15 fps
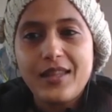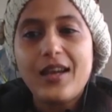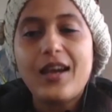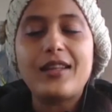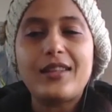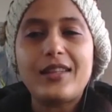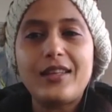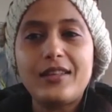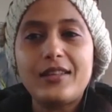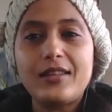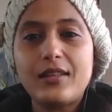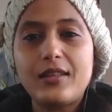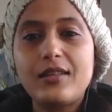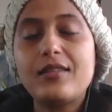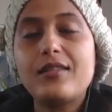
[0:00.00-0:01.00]
I
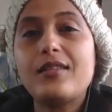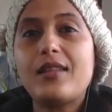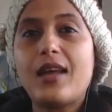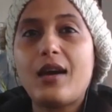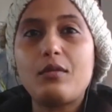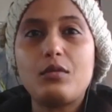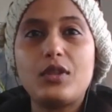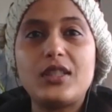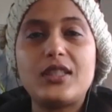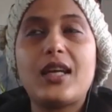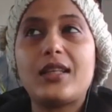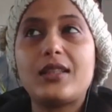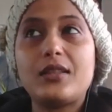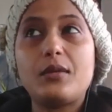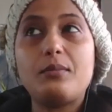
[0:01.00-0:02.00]
think that was
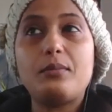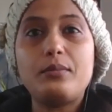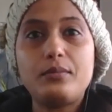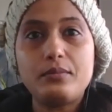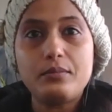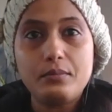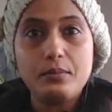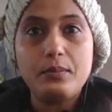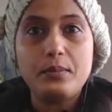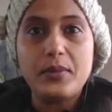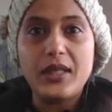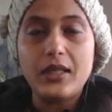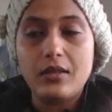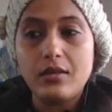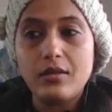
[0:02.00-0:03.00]
like the
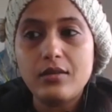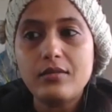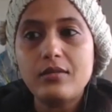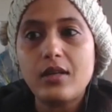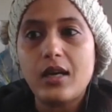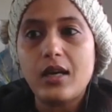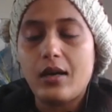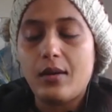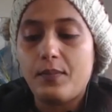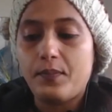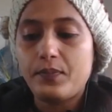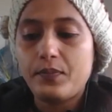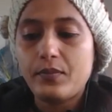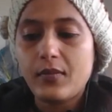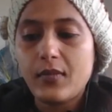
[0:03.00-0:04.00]
big
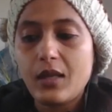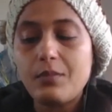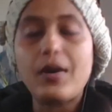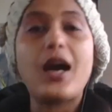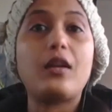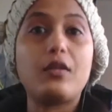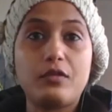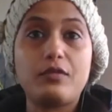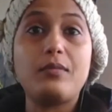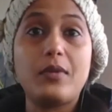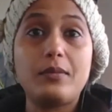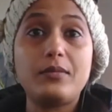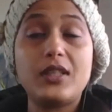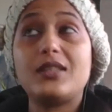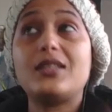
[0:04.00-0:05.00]
part of
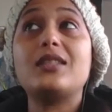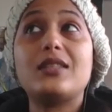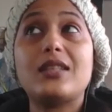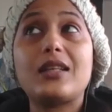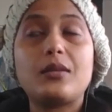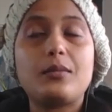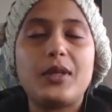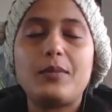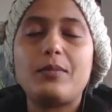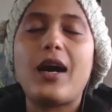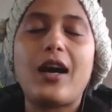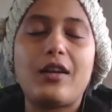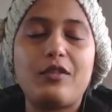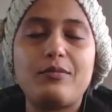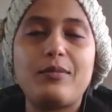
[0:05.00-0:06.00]
this is like the big part
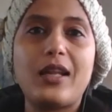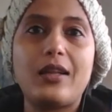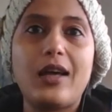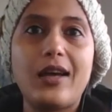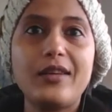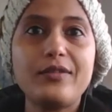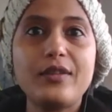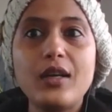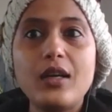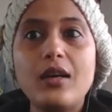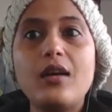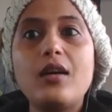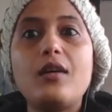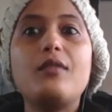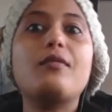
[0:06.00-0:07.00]
of my life,
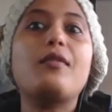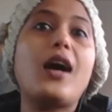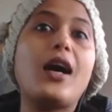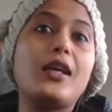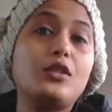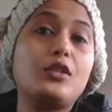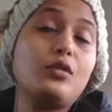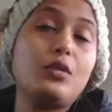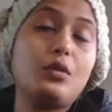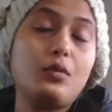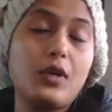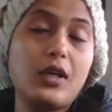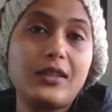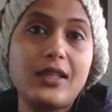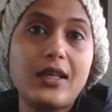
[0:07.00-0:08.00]
why I do the
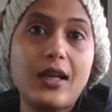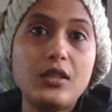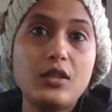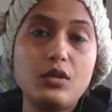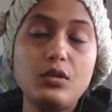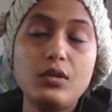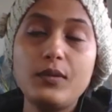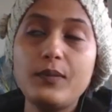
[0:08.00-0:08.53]
work that I do.